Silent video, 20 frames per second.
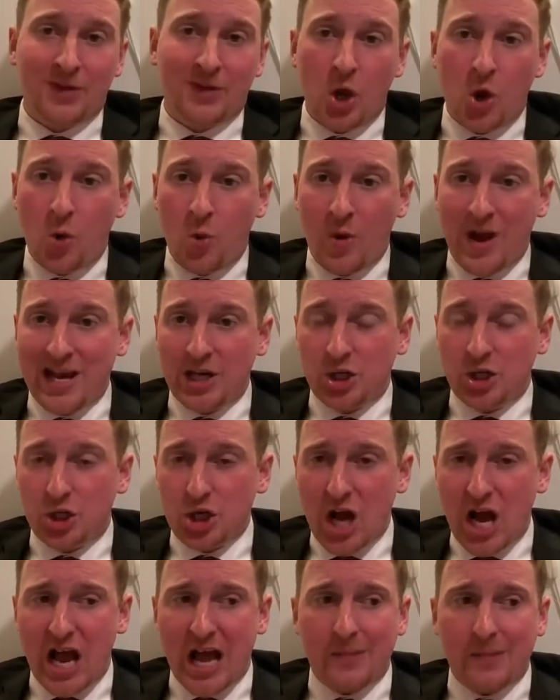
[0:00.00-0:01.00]
low wage
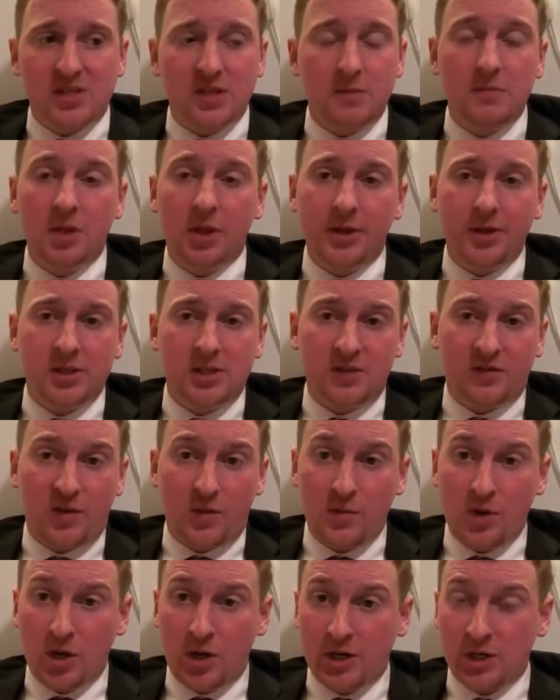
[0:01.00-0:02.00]
jobs, the millions of
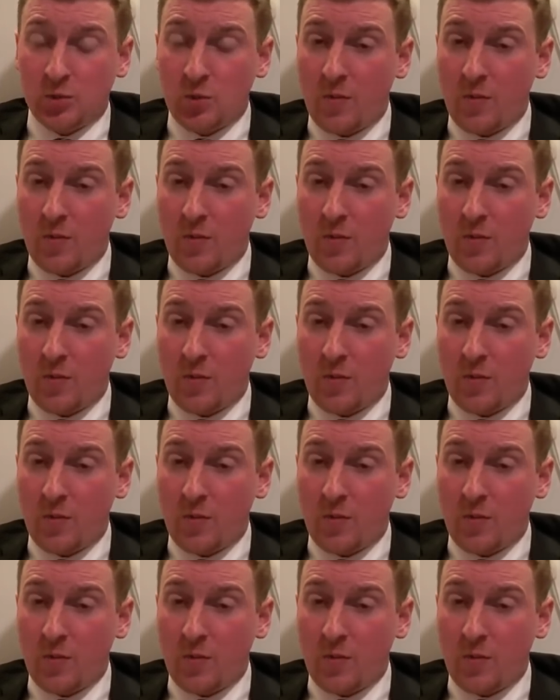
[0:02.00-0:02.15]
communities